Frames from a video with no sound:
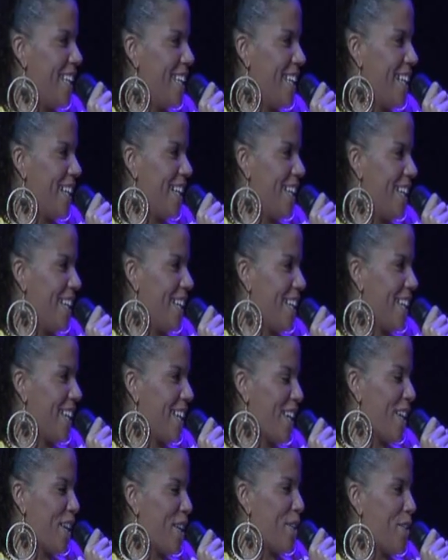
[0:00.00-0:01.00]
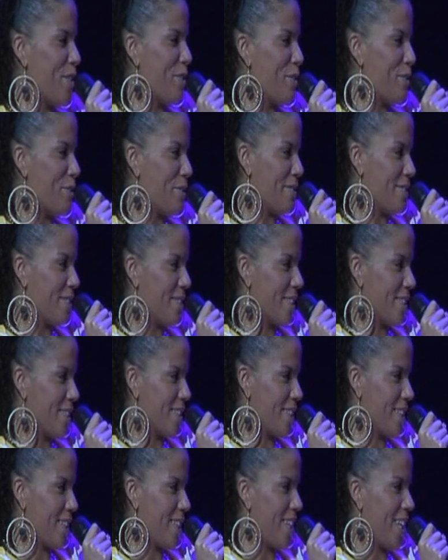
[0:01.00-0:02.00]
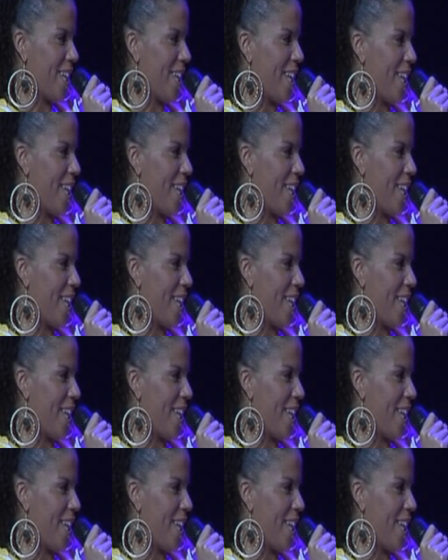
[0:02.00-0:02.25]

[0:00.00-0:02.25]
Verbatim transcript: Ina. Mm -hmm. You. Mm-hmm.